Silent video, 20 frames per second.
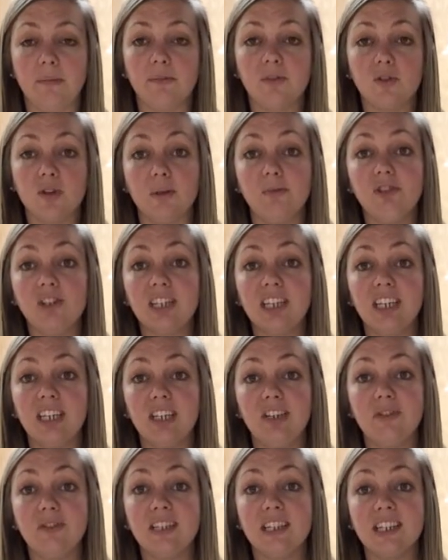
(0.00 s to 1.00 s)
So I'm just going to
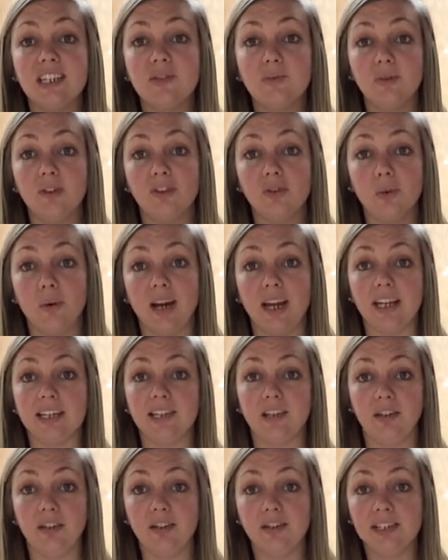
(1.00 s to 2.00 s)
use this one twice.
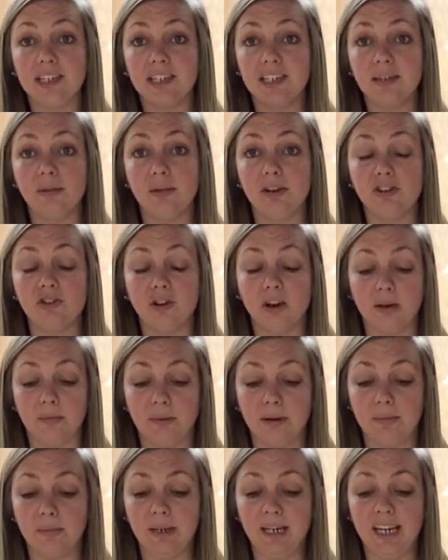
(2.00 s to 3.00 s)
I'll use it to measure out
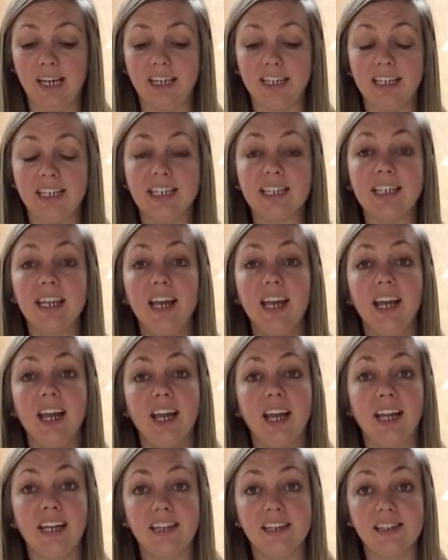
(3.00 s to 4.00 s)
my bananas
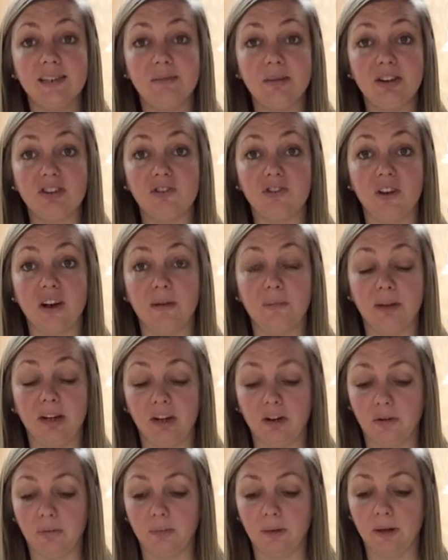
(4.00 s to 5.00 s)
and to measure out my
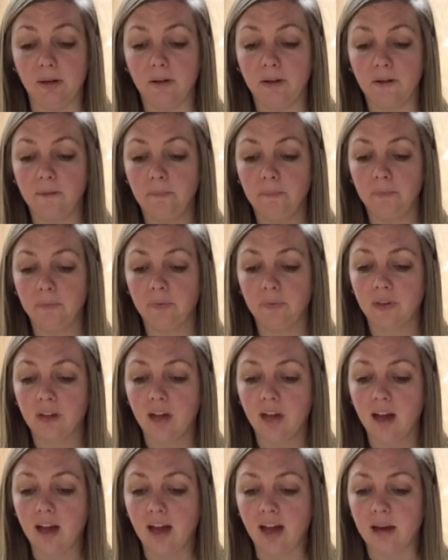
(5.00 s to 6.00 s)
oat
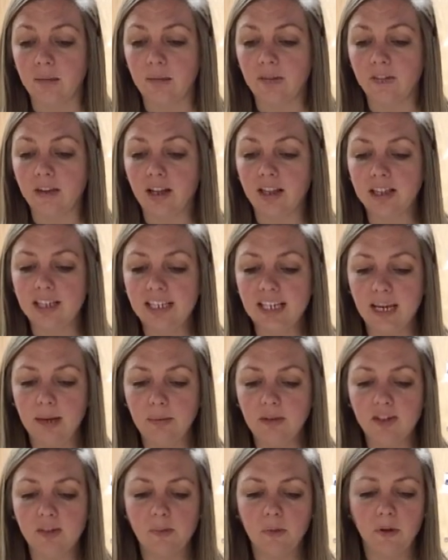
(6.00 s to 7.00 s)
milk. I've got the
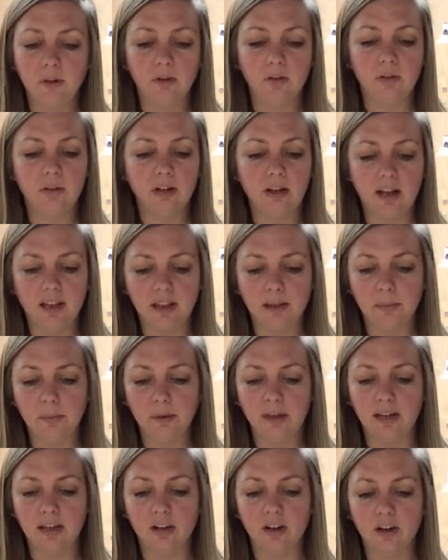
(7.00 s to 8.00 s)
tablespoon, got the
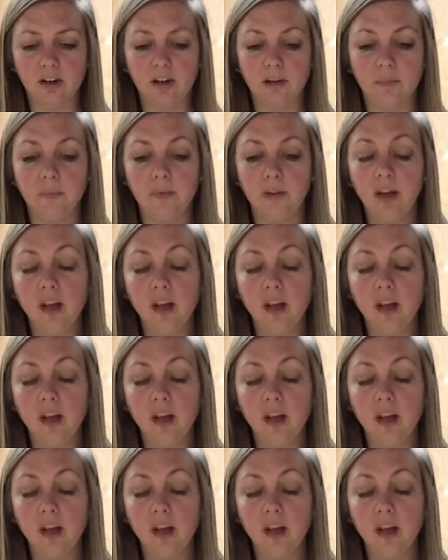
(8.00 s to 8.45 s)
blender.